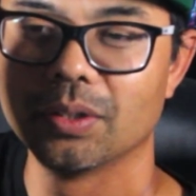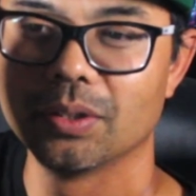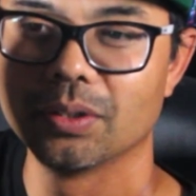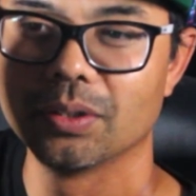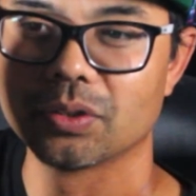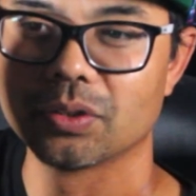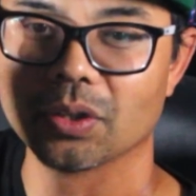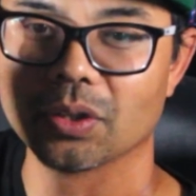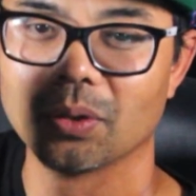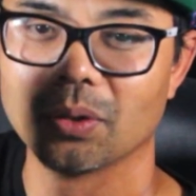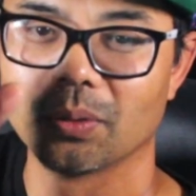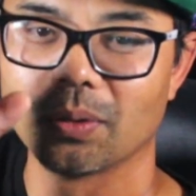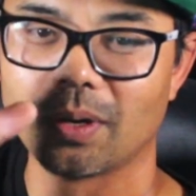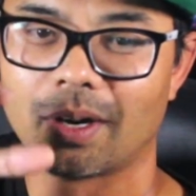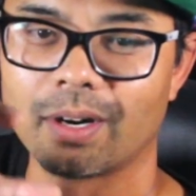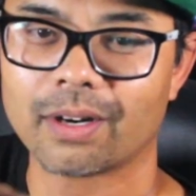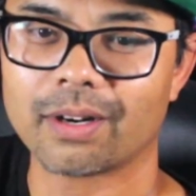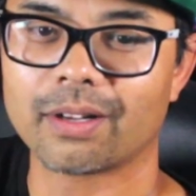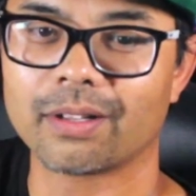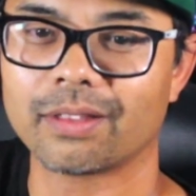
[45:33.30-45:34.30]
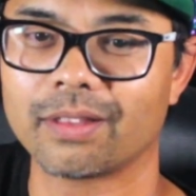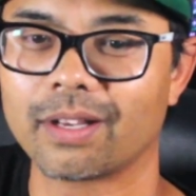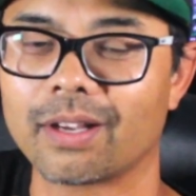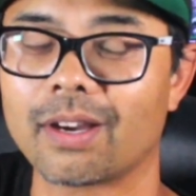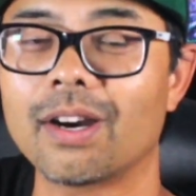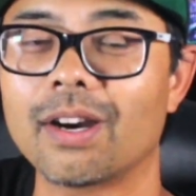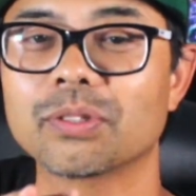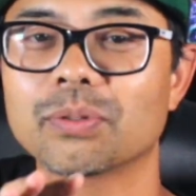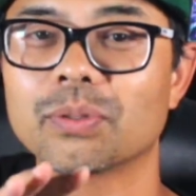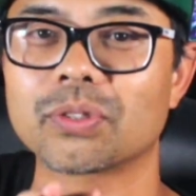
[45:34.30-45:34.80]
so the
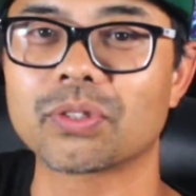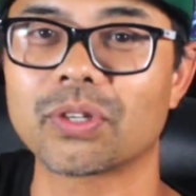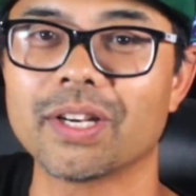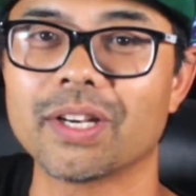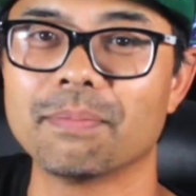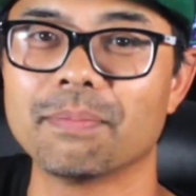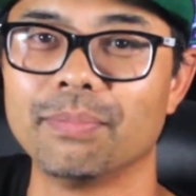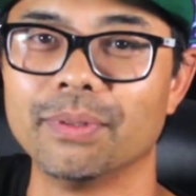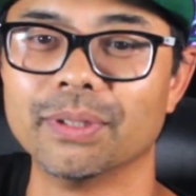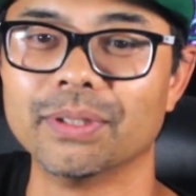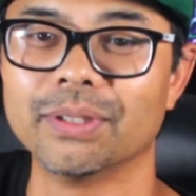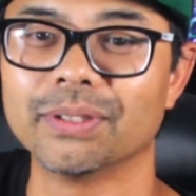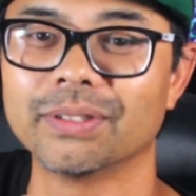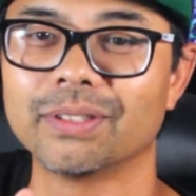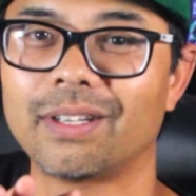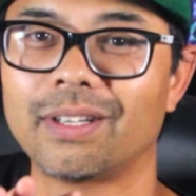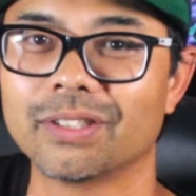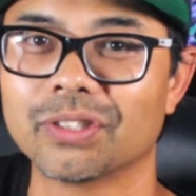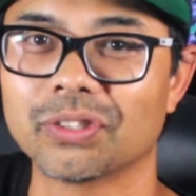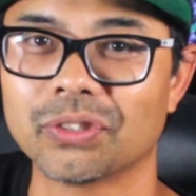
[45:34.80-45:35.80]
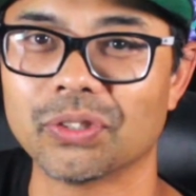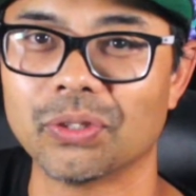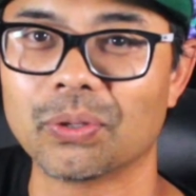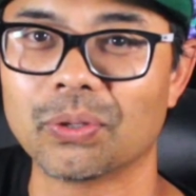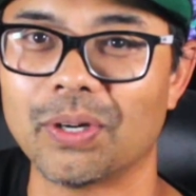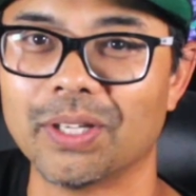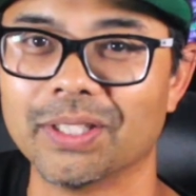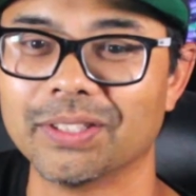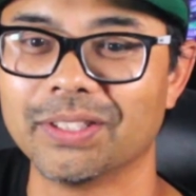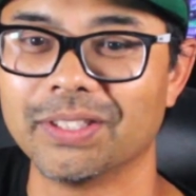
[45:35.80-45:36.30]
cars we're trying to build are show
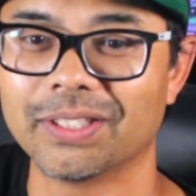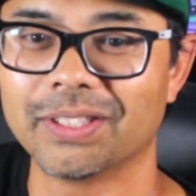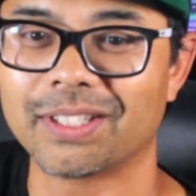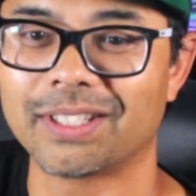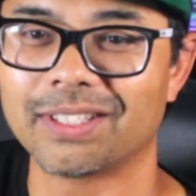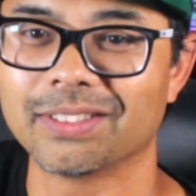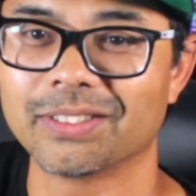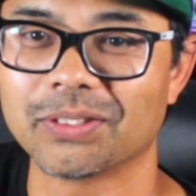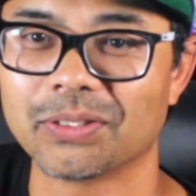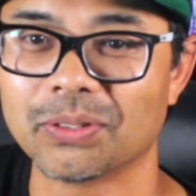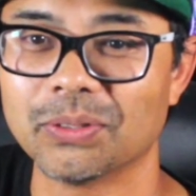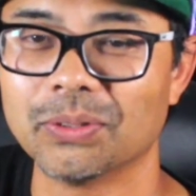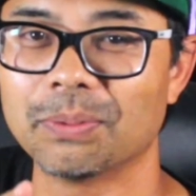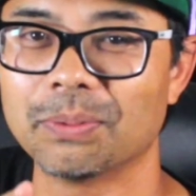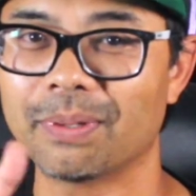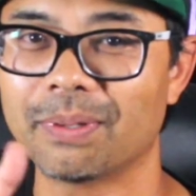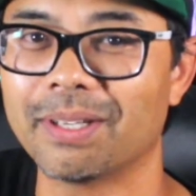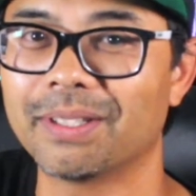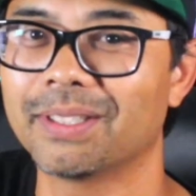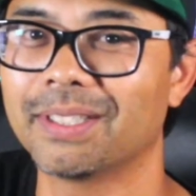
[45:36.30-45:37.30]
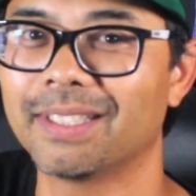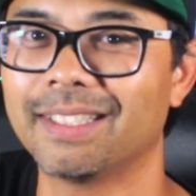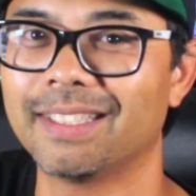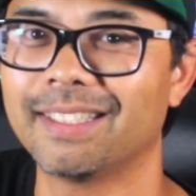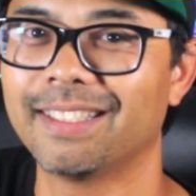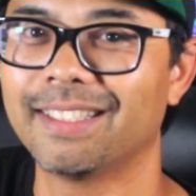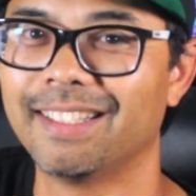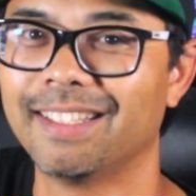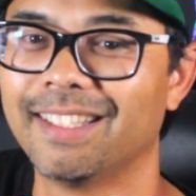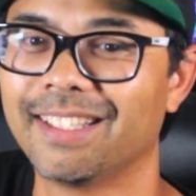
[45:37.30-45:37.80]
quality cars too, apparently,
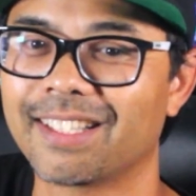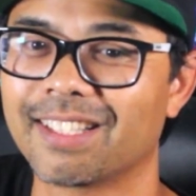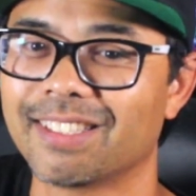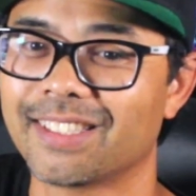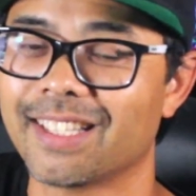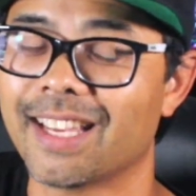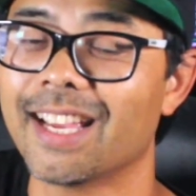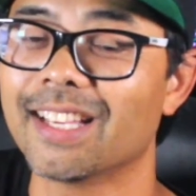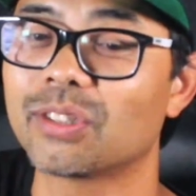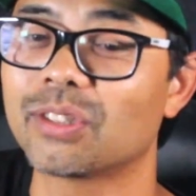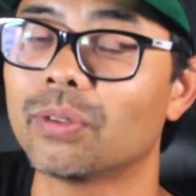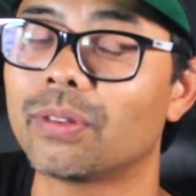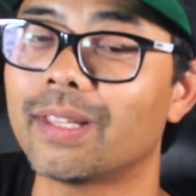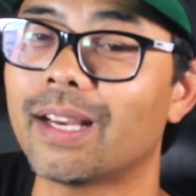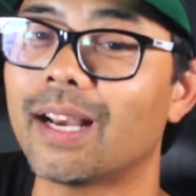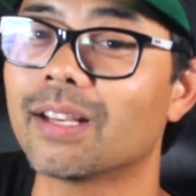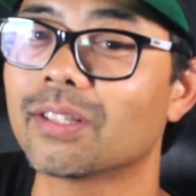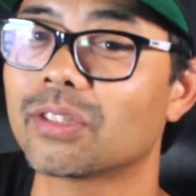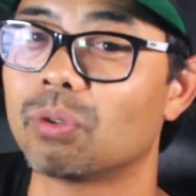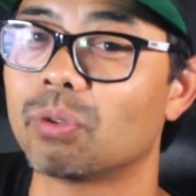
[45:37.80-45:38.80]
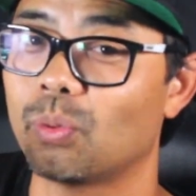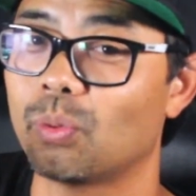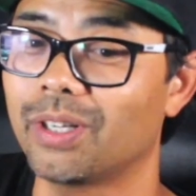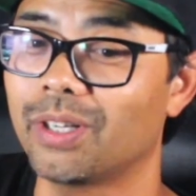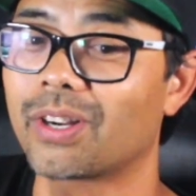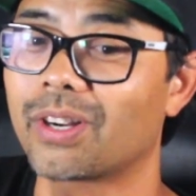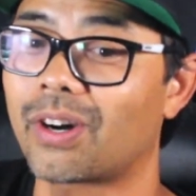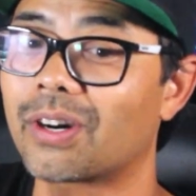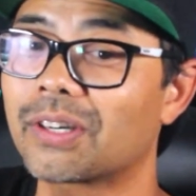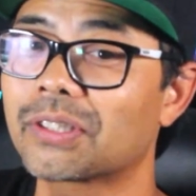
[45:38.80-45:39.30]
because the S2000 won a
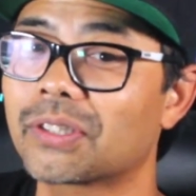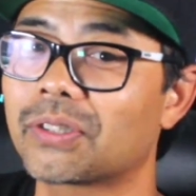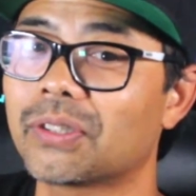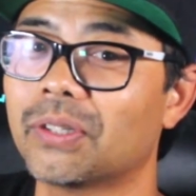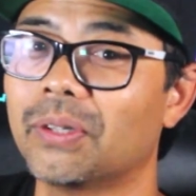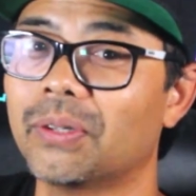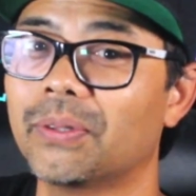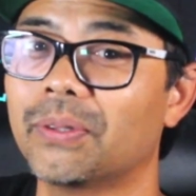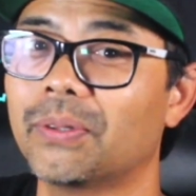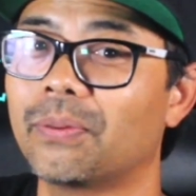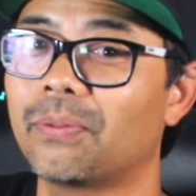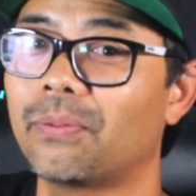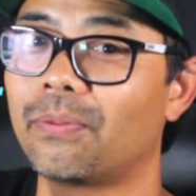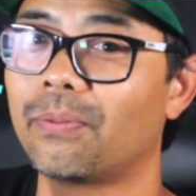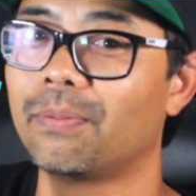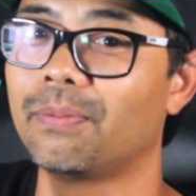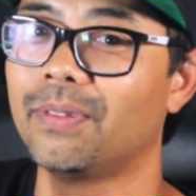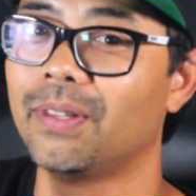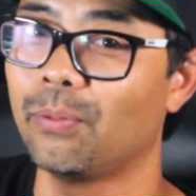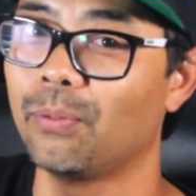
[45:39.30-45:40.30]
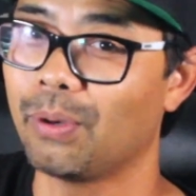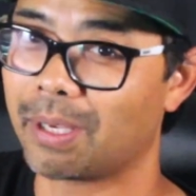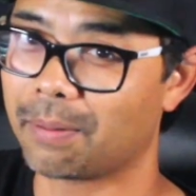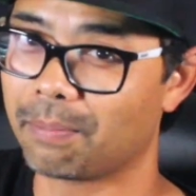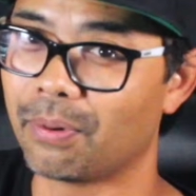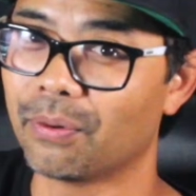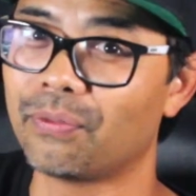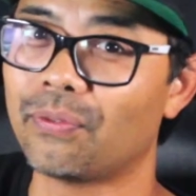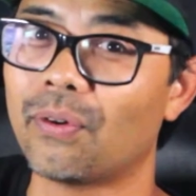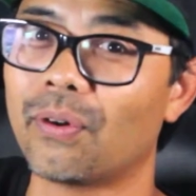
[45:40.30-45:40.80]
car show the week
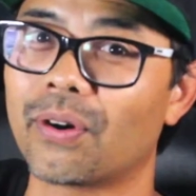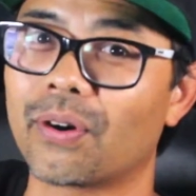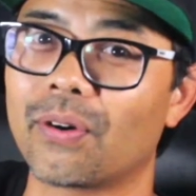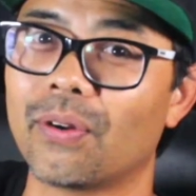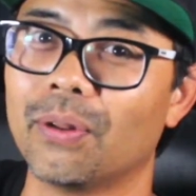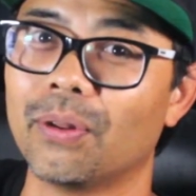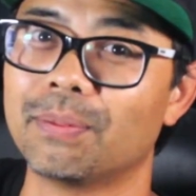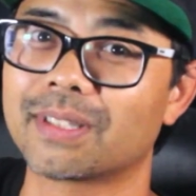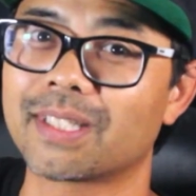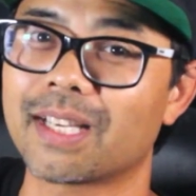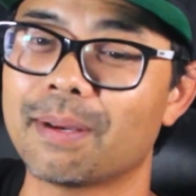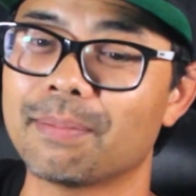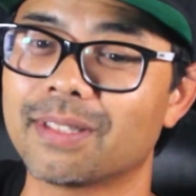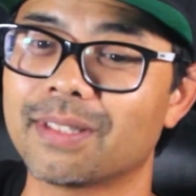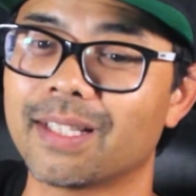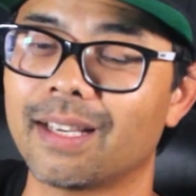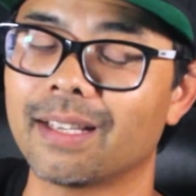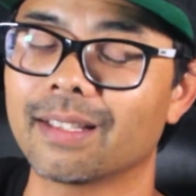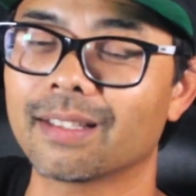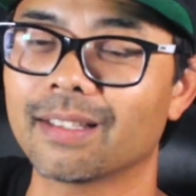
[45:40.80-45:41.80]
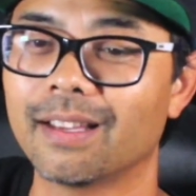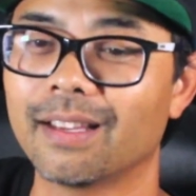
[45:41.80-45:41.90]
before Global Time Attack.